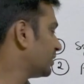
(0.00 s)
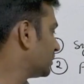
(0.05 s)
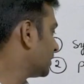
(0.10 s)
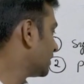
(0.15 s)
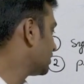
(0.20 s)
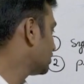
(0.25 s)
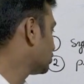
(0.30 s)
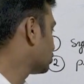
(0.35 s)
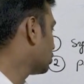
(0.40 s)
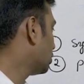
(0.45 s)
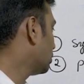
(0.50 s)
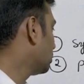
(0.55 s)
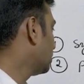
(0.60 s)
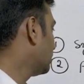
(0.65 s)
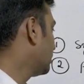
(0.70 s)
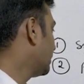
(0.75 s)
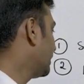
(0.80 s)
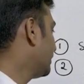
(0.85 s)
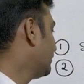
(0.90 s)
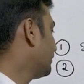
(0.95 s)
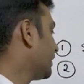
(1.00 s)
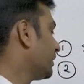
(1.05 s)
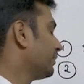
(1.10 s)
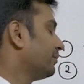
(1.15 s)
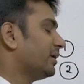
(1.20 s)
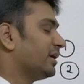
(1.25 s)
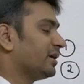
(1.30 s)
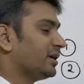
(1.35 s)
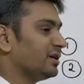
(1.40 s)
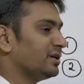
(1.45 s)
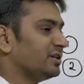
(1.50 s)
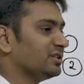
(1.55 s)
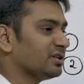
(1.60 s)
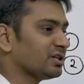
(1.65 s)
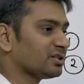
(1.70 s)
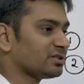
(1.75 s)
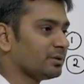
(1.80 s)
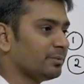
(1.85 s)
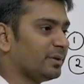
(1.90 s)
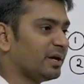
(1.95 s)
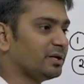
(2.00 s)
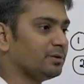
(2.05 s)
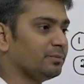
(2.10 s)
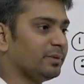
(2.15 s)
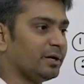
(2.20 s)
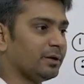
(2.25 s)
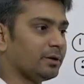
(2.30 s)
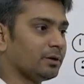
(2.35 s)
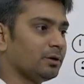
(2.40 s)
that is called environment and disaster management,